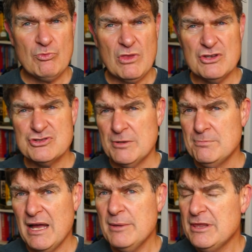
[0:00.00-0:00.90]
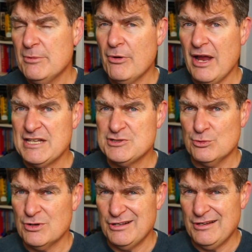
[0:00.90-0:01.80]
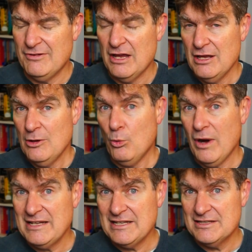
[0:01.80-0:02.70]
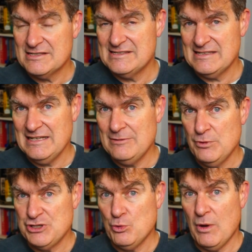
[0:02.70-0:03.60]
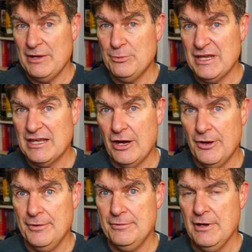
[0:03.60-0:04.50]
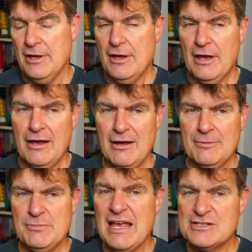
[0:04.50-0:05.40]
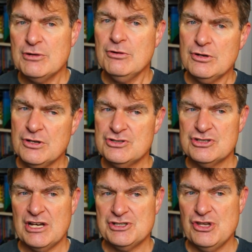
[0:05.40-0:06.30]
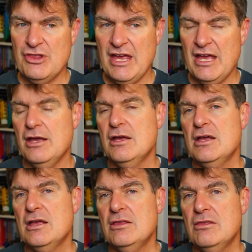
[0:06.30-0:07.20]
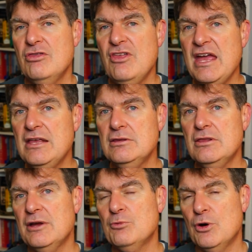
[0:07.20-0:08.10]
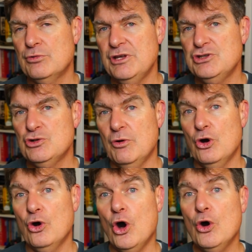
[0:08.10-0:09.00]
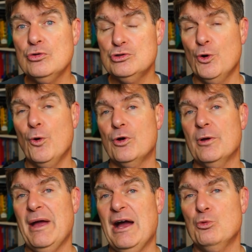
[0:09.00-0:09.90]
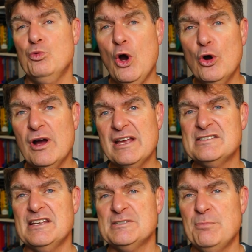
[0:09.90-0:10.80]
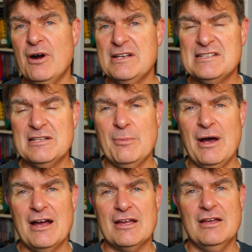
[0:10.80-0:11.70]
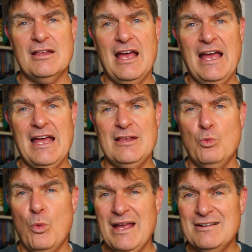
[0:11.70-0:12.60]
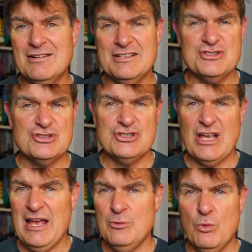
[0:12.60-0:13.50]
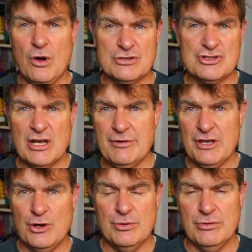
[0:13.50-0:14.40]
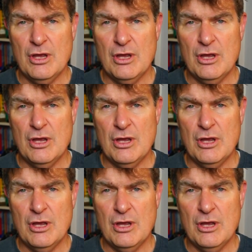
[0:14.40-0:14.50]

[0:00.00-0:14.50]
So maybe the brands are all kind of waiting to see which way we go. So a lot of discussion there. Then they rolled into a long talk about Rolex, its place in the market, and wait lists and what's going on.